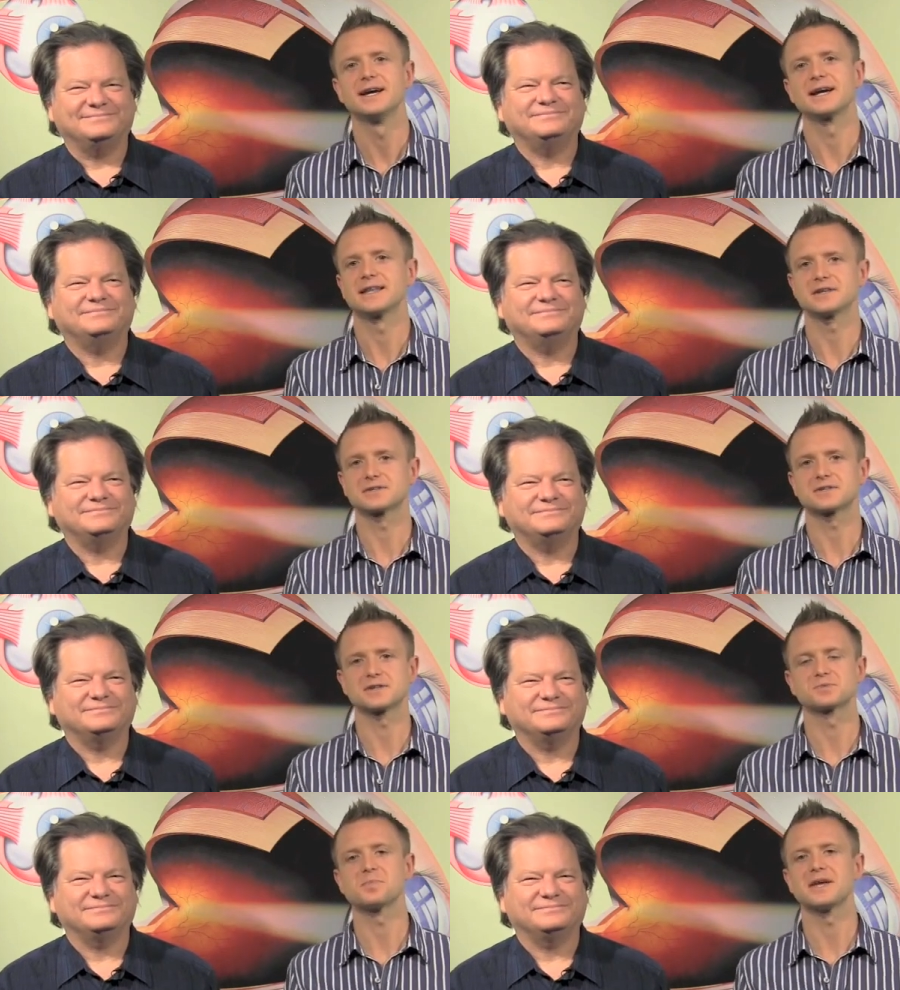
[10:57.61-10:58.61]
Speaker 1: and that's
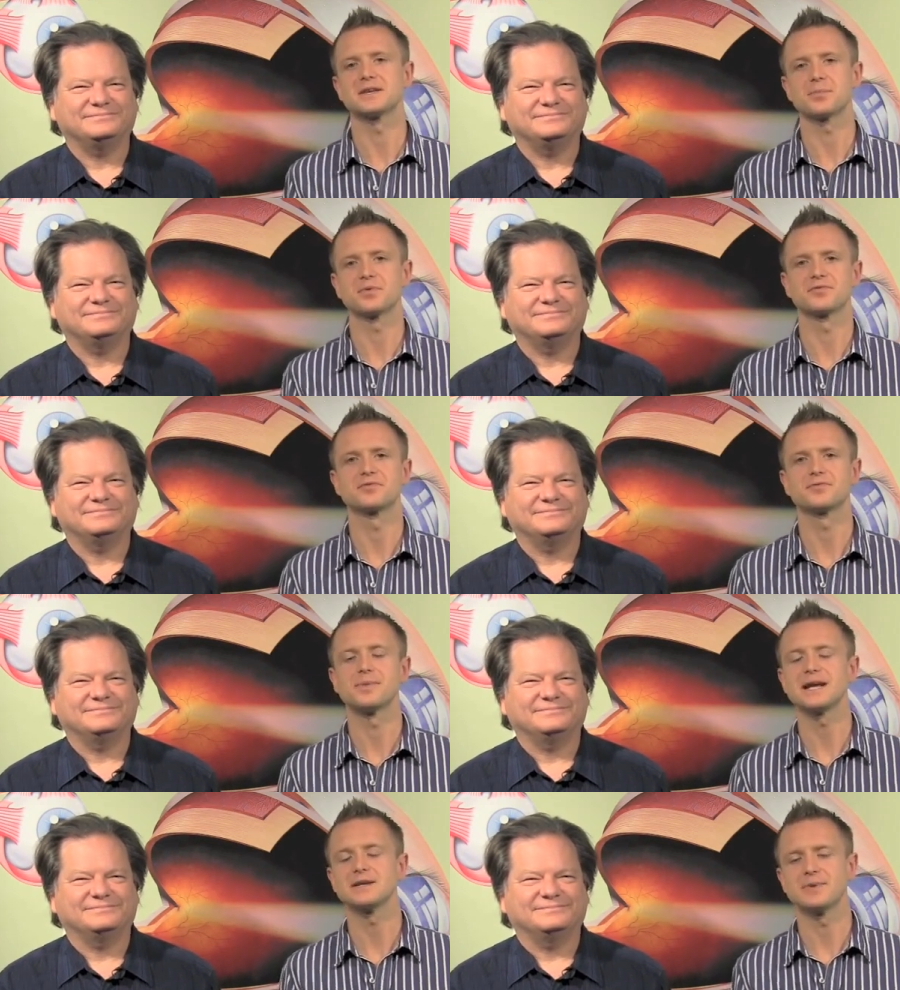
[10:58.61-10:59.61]
that's made up of
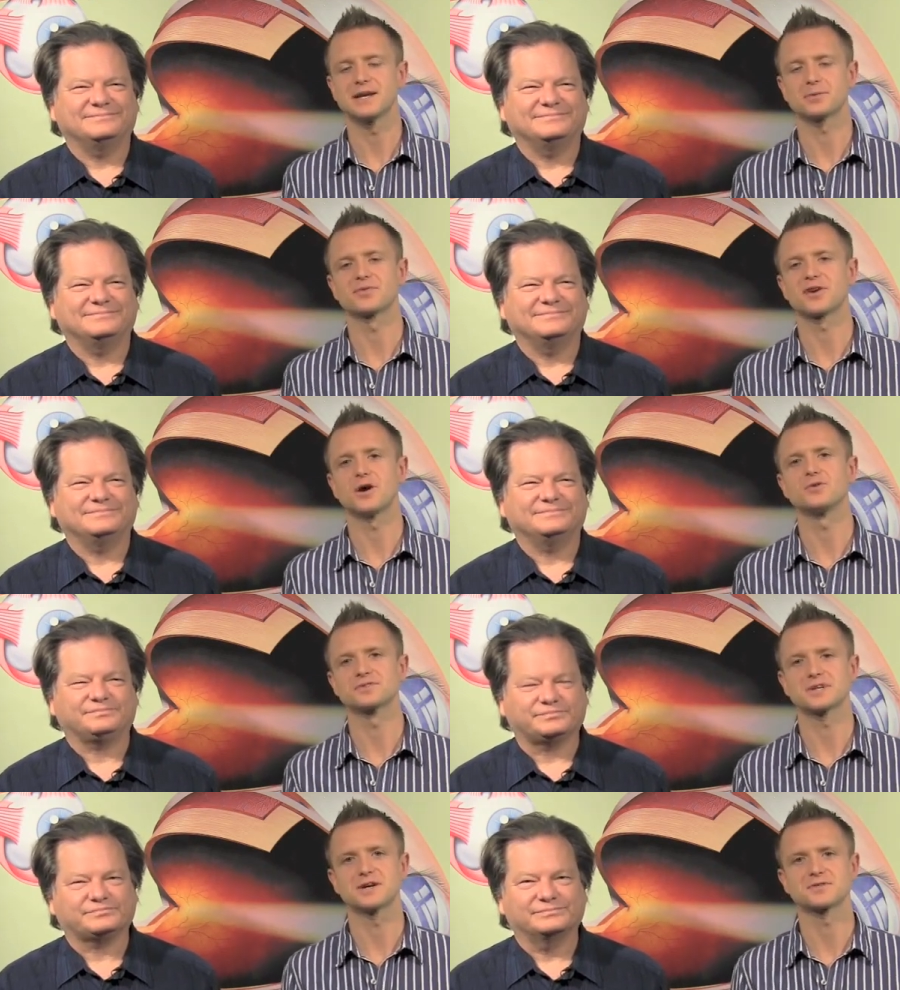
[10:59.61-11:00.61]
mainly made up of
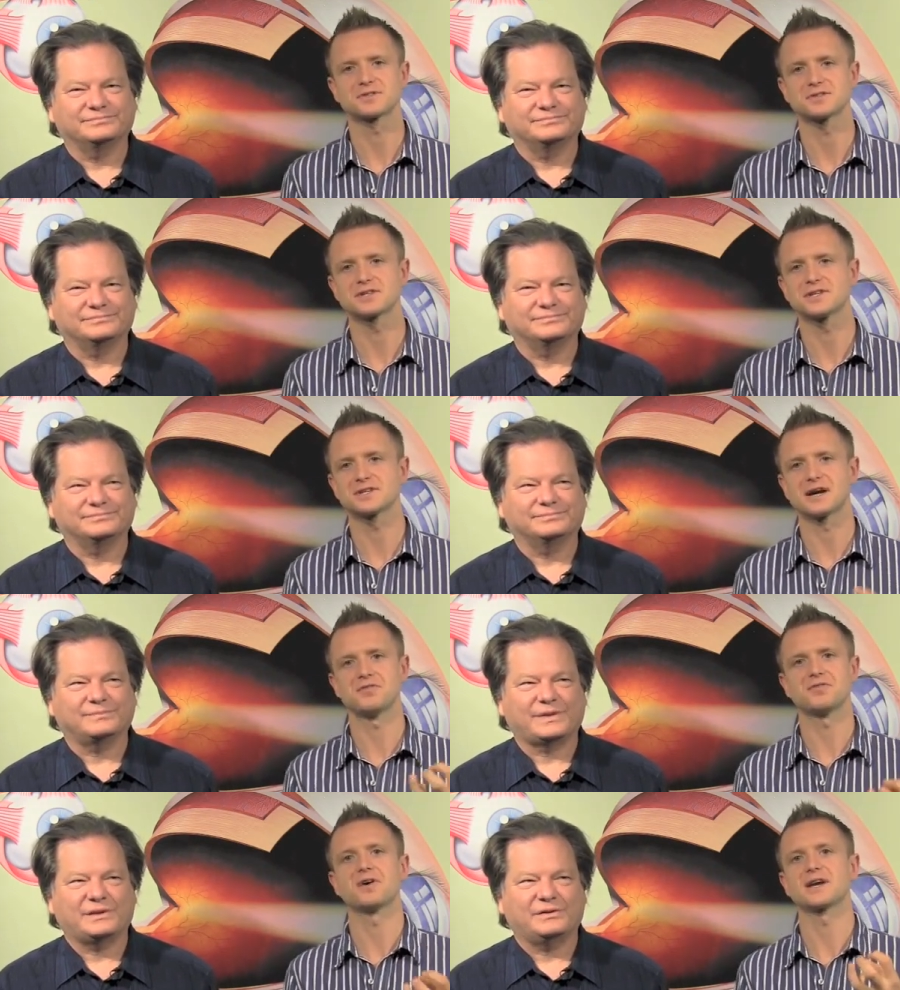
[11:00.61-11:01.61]
cone cells that sees
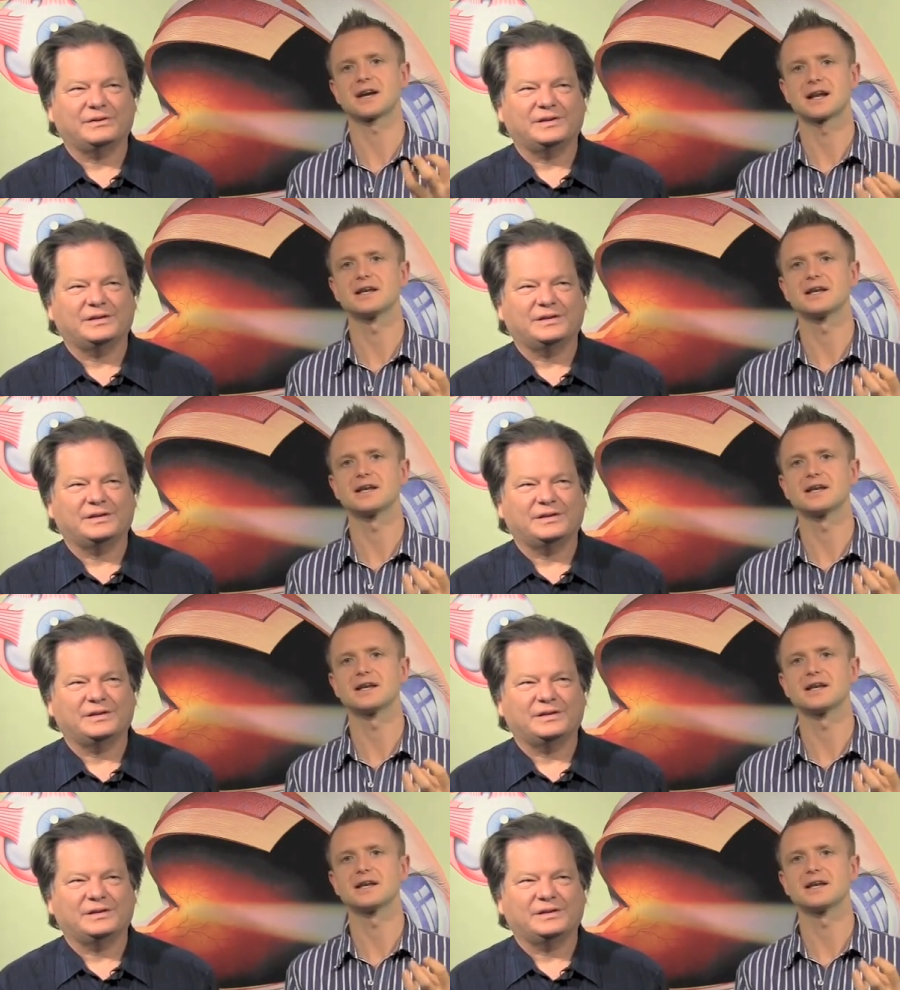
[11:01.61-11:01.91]
that fine,